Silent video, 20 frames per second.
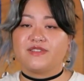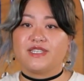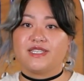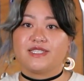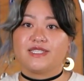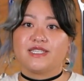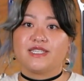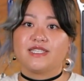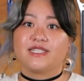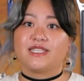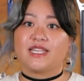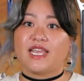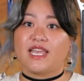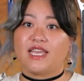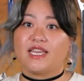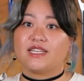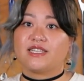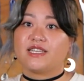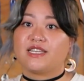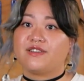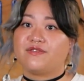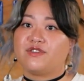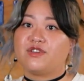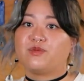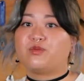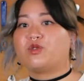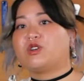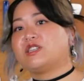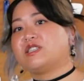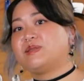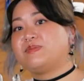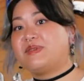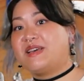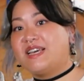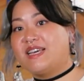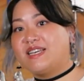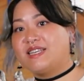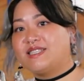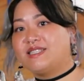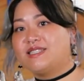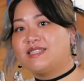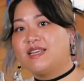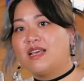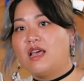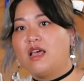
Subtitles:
distance and give you more space.